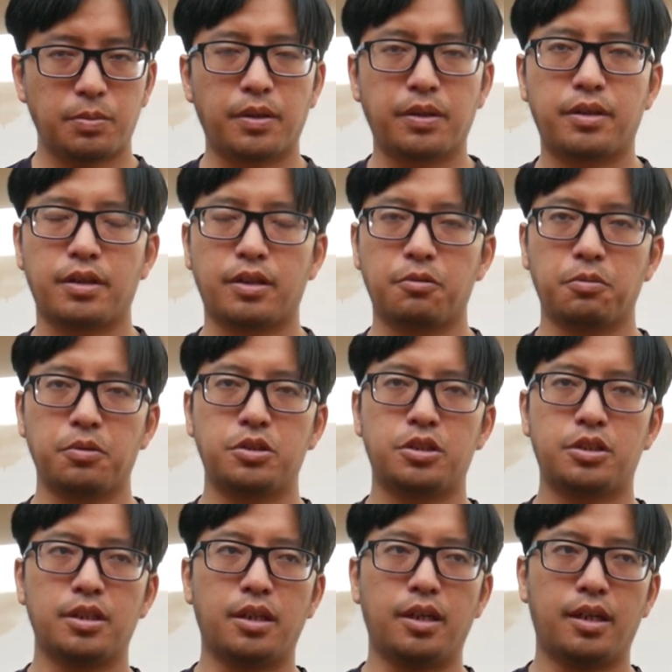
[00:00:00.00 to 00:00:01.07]
one thing
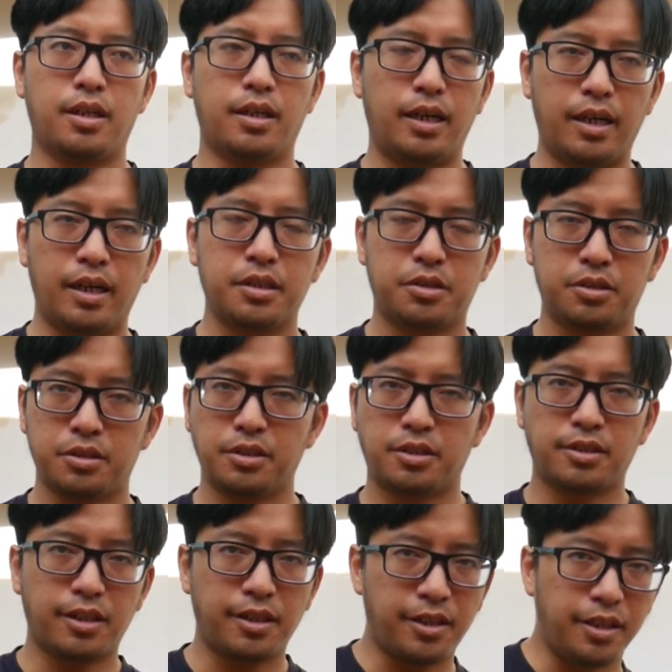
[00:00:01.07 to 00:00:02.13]
which
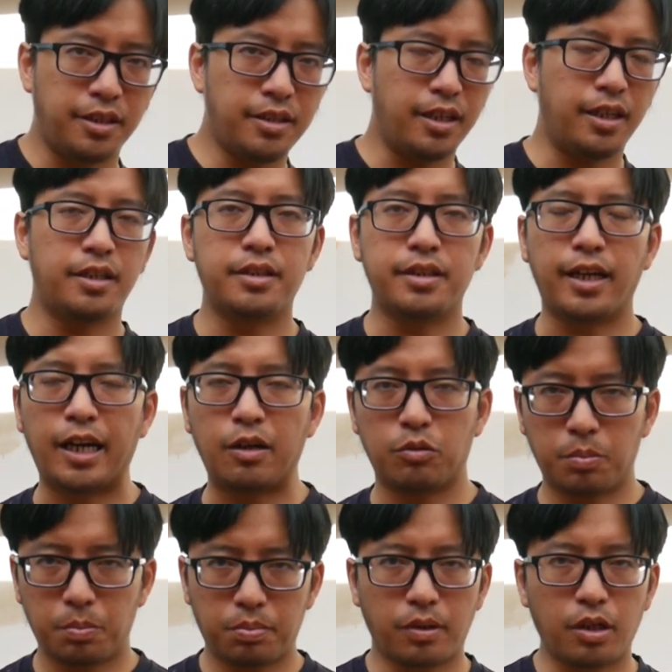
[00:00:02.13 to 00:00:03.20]
archers then and now
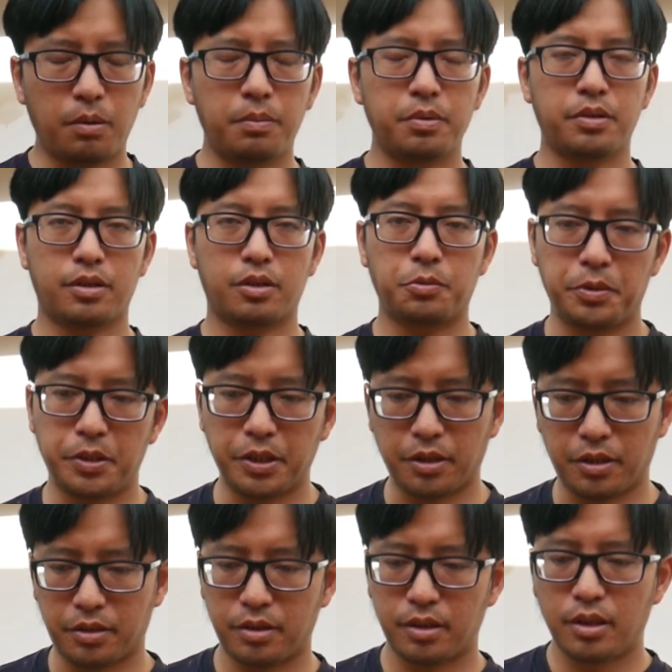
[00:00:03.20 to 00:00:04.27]
would probably agree
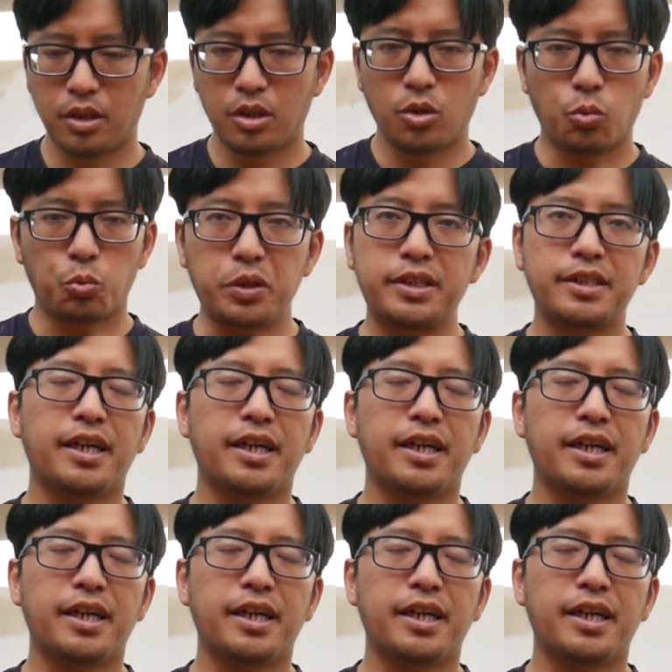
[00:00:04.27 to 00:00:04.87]
on. We